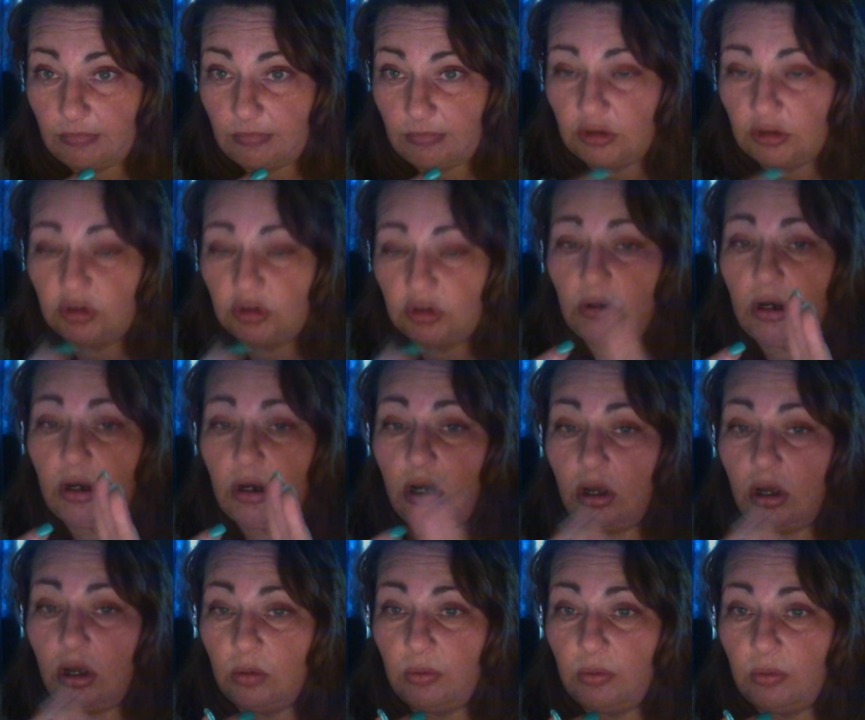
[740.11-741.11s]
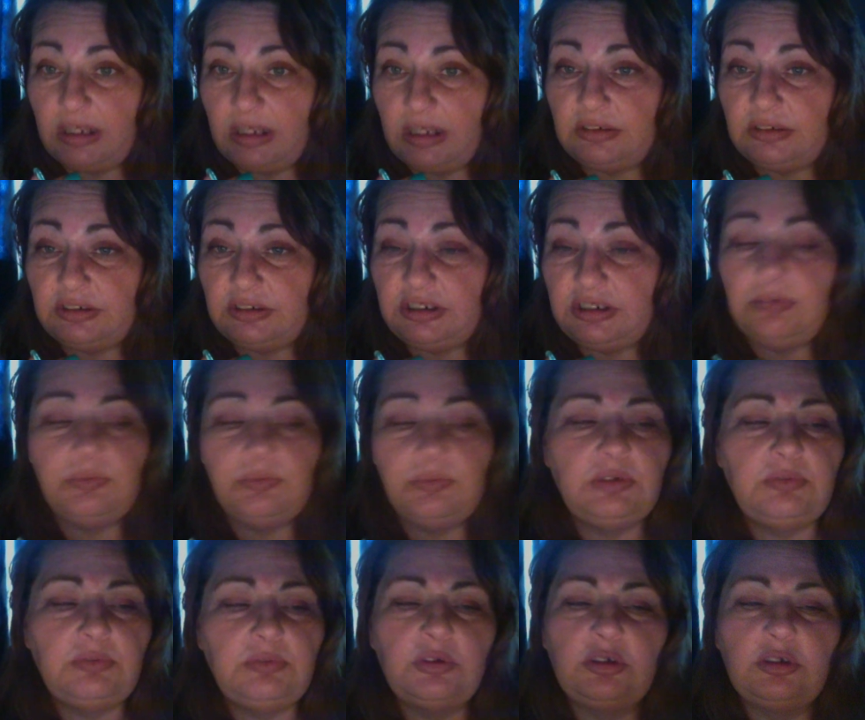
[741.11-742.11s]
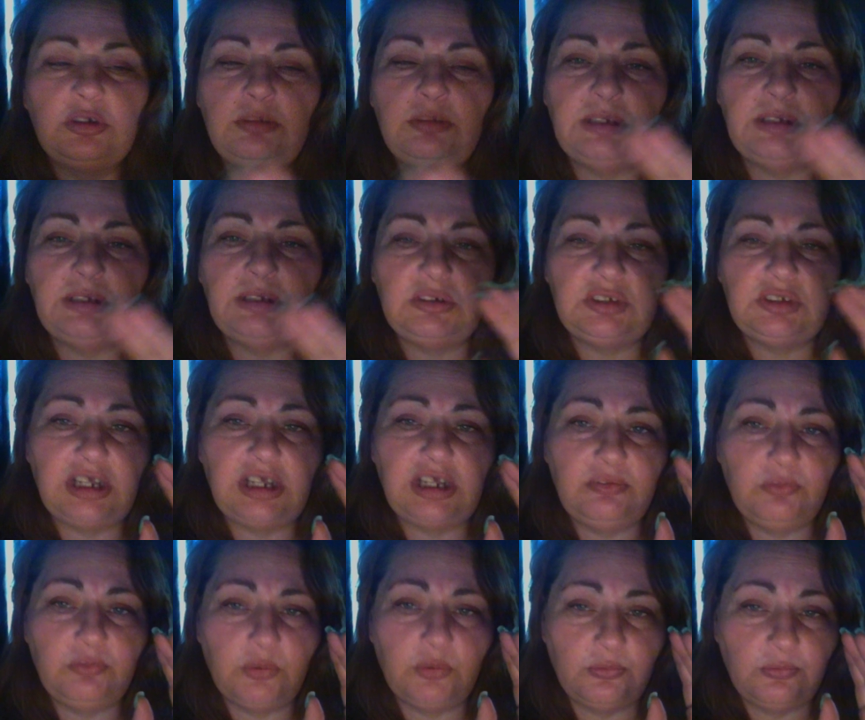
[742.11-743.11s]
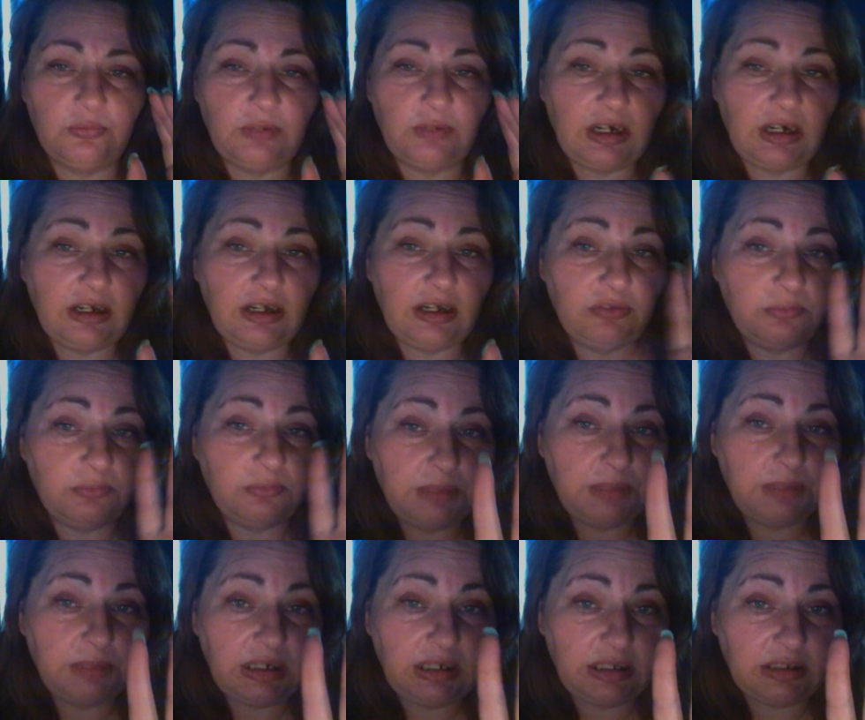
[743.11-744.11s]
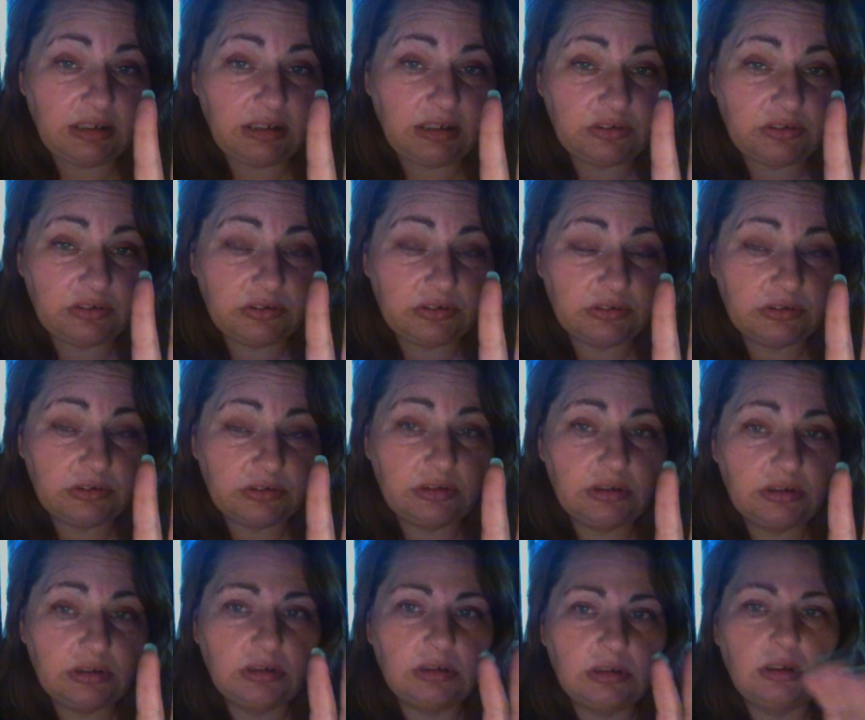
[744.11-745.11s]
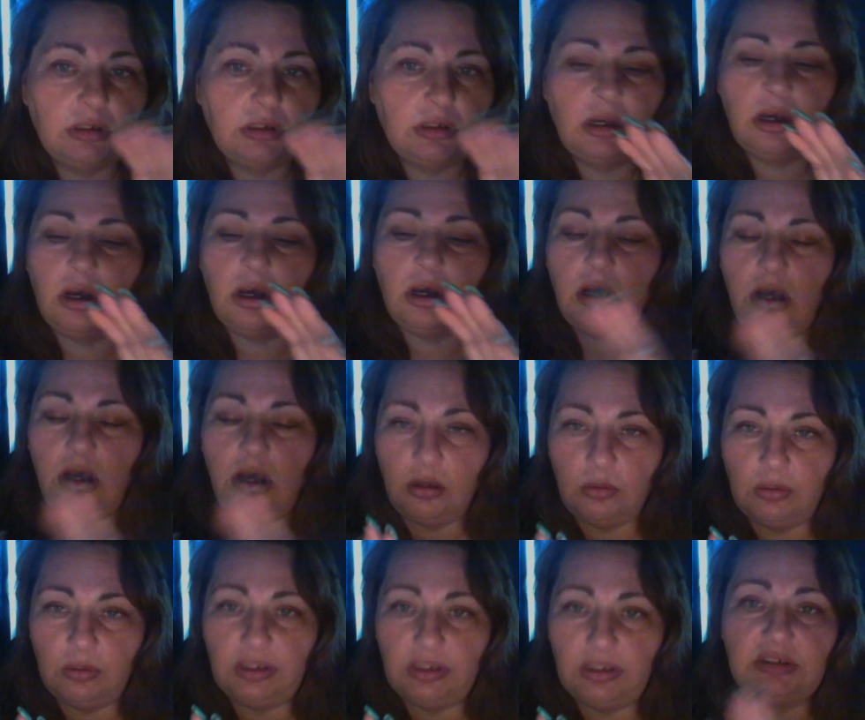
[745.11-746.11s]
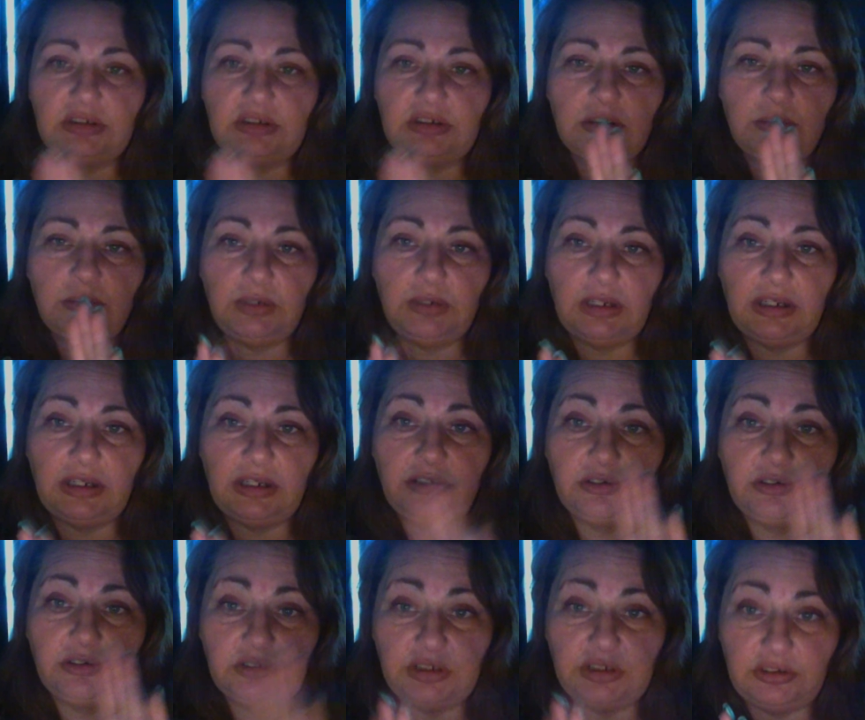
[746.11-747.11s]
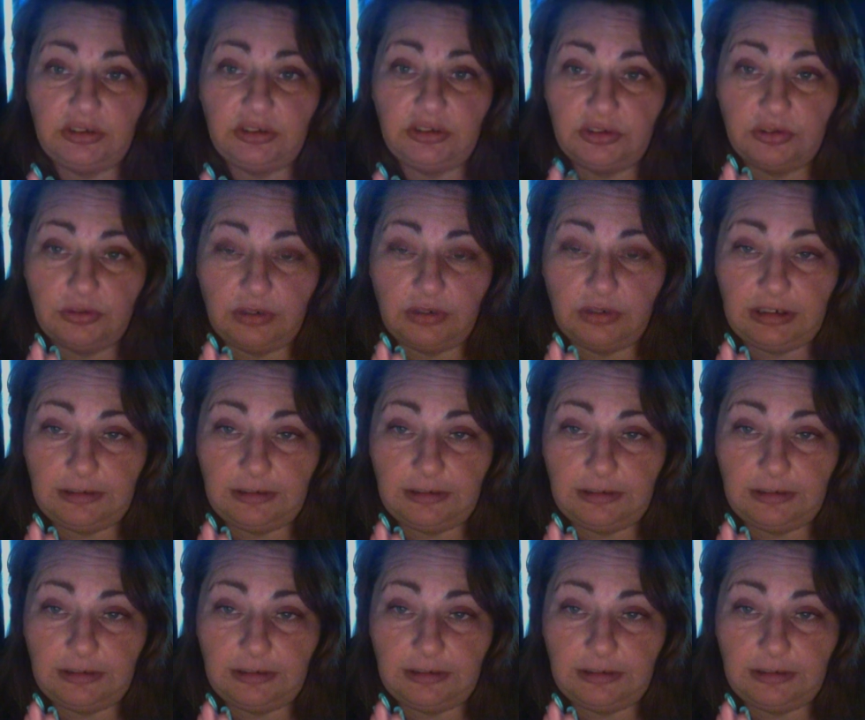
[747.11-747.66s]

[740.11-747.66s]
So always, even if you're going to be outside for 5 minutes, always apply your sunscreen